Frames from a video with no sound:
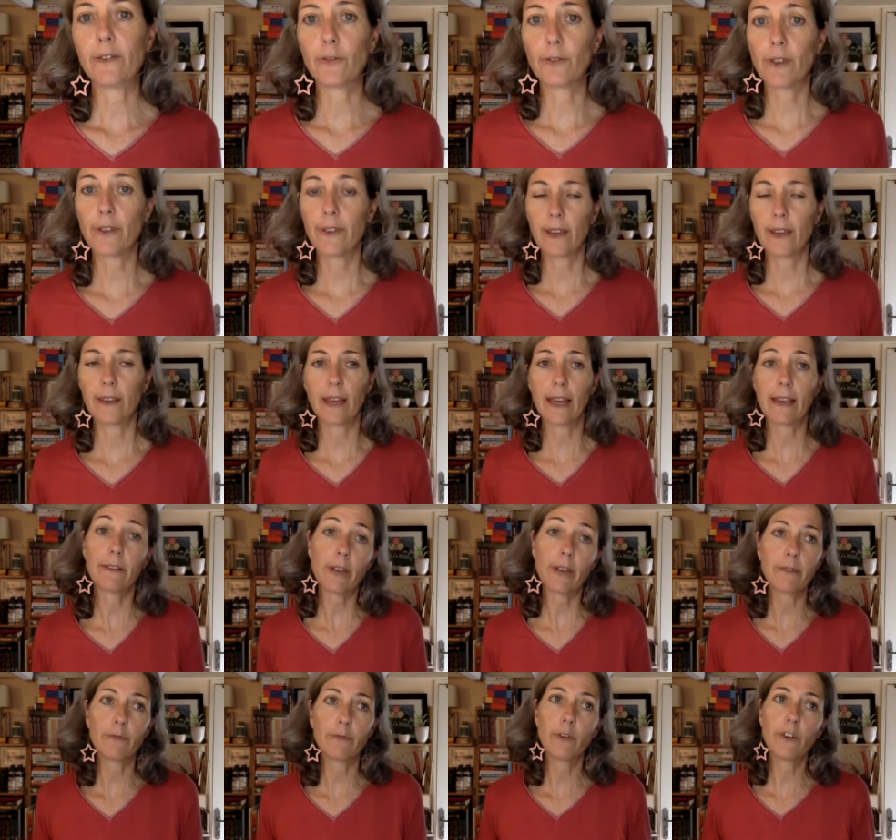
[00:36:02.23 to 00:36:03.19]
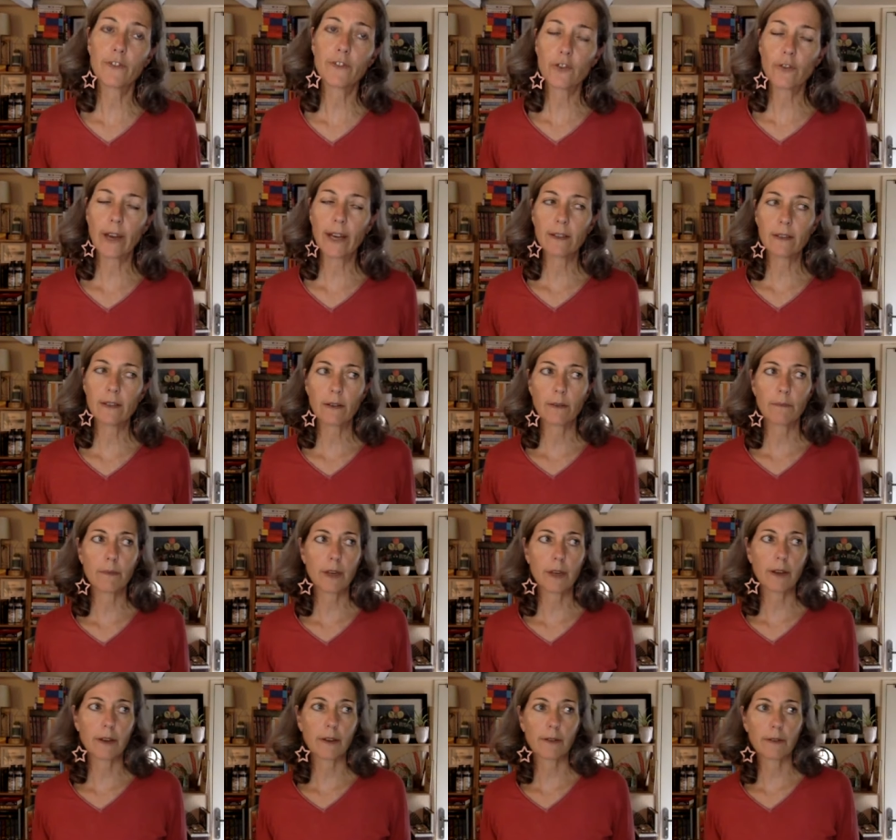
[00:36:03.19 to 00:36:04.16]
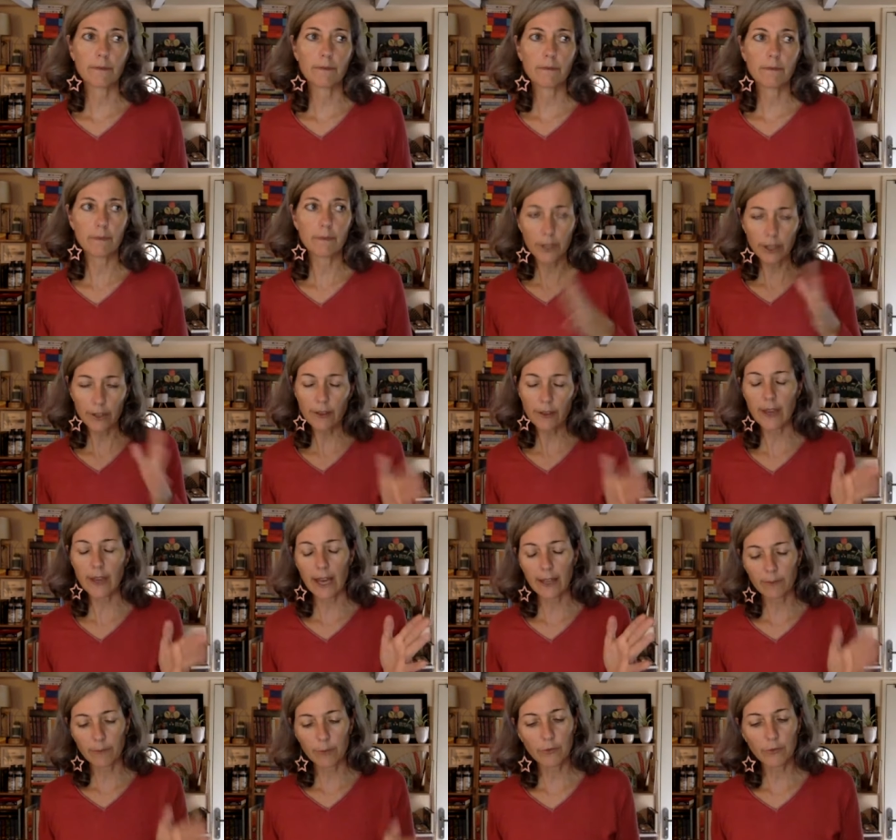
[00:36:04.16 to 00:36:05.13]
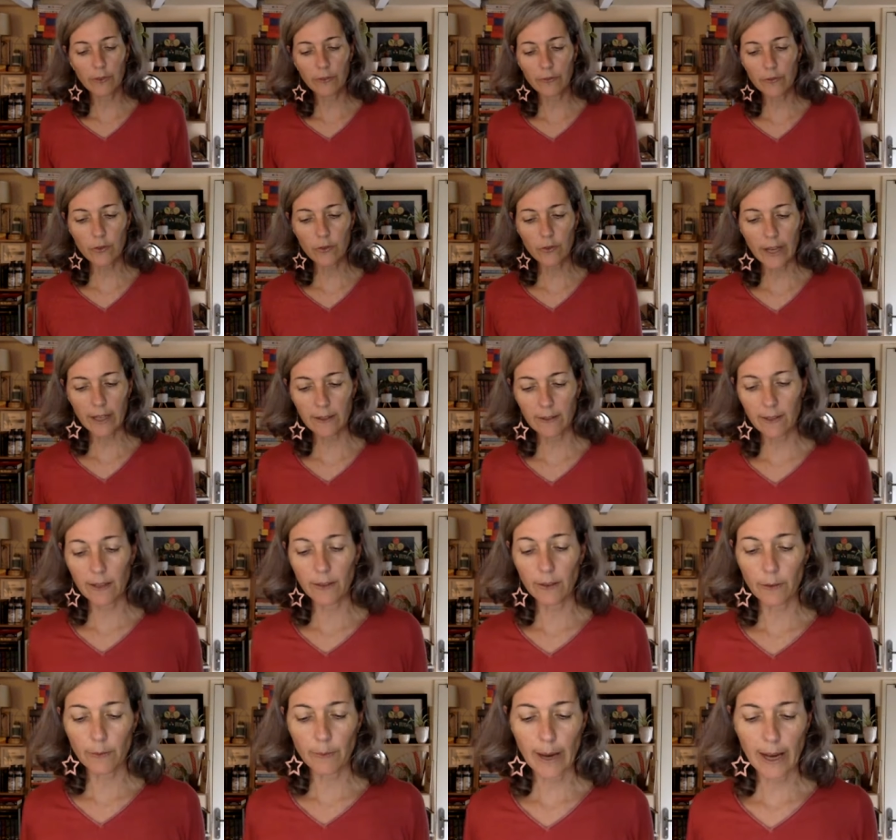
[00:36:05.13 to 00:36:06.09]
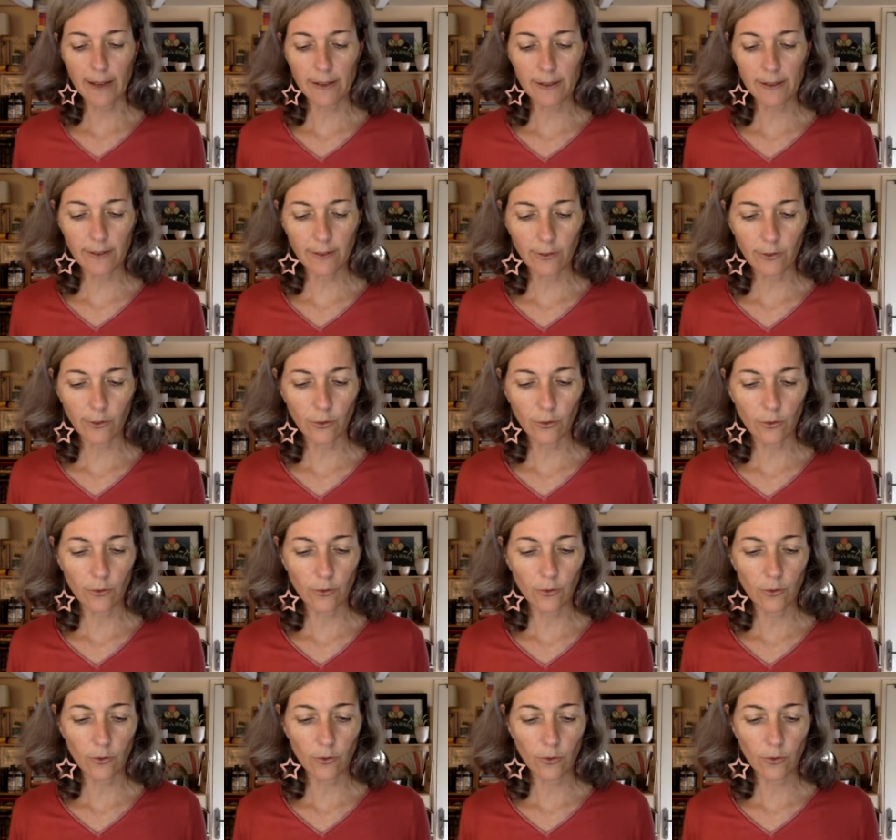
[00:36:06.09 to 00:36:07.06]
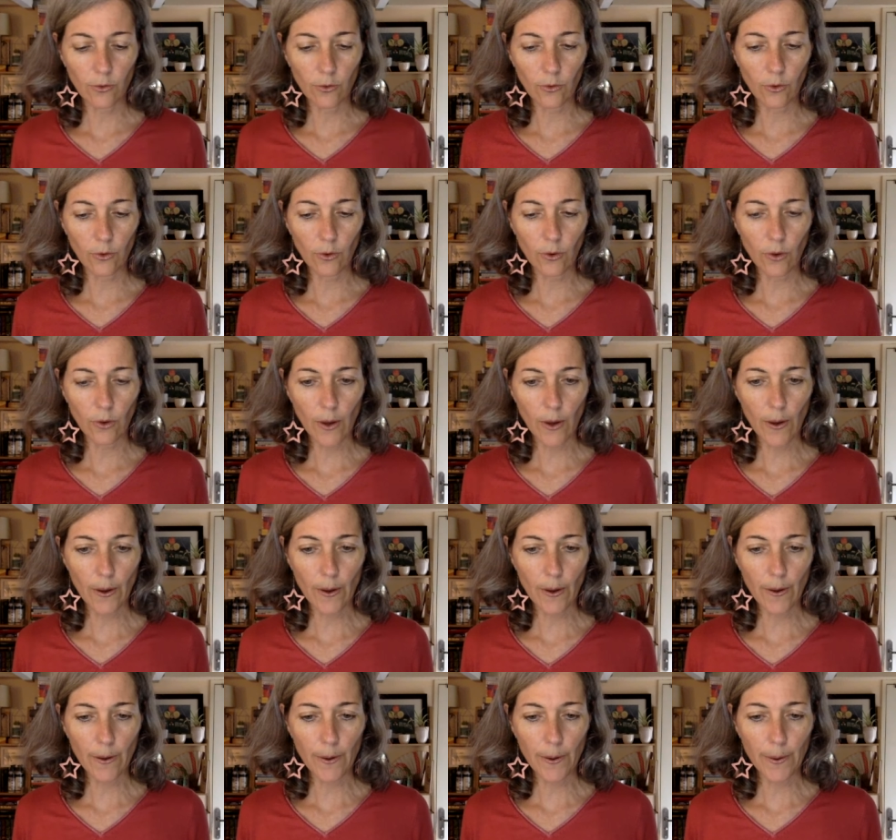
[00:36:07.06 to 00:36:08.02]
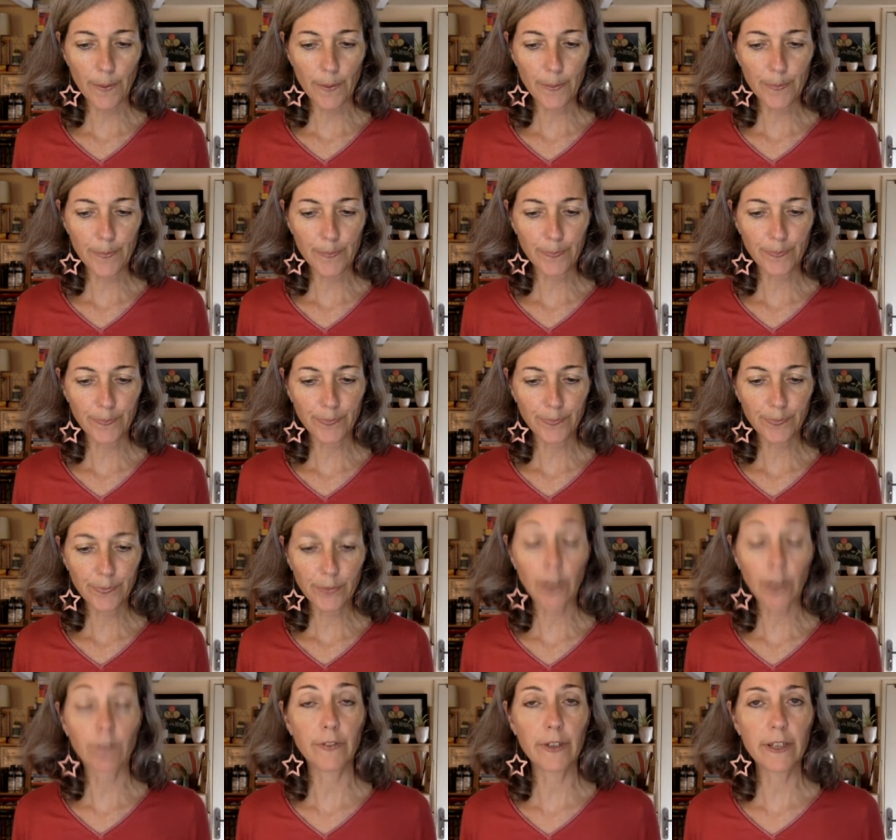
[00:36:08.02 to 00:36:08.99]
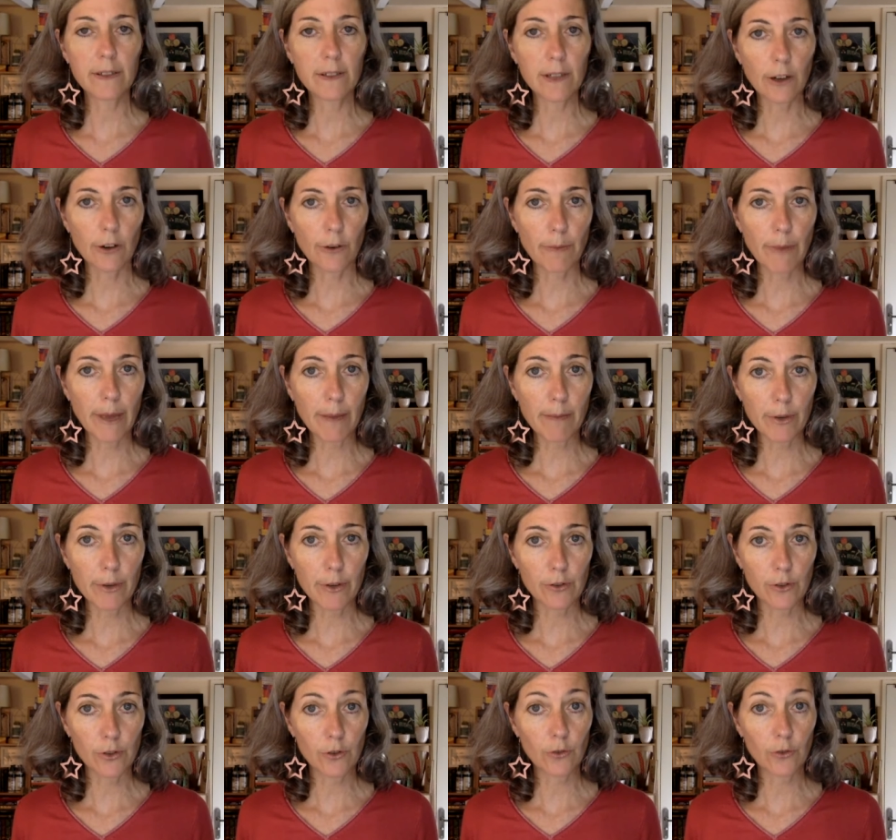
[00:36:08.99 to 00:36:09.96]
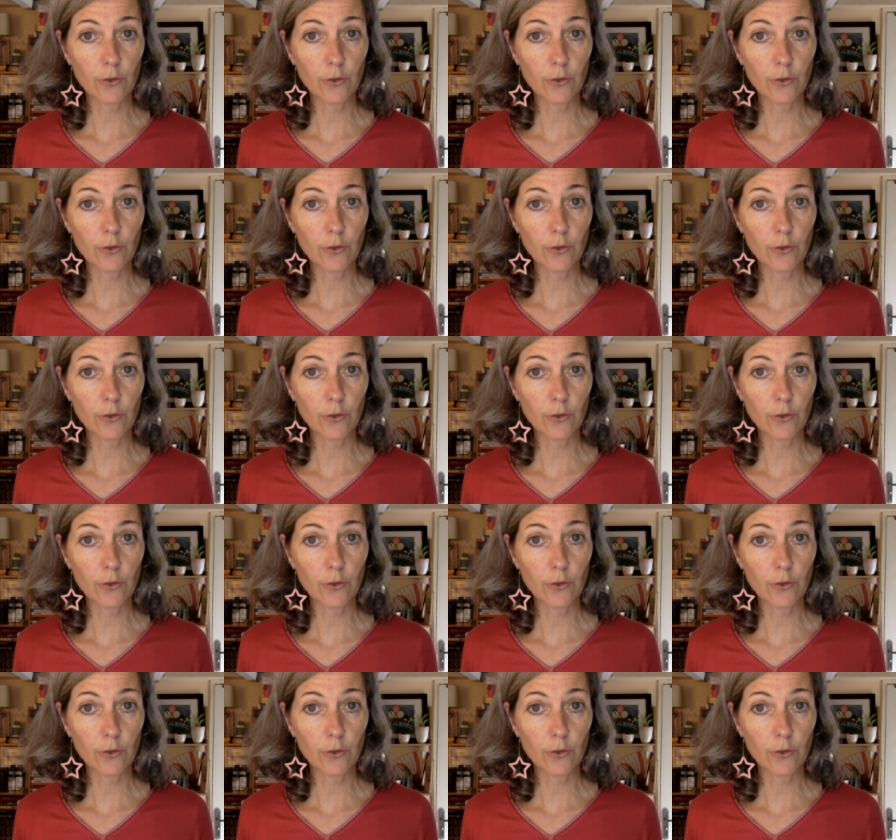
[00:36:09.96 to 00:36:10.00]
don't think, that, and we've tried some, uh, not that, but we've tried in the past to um, convince our members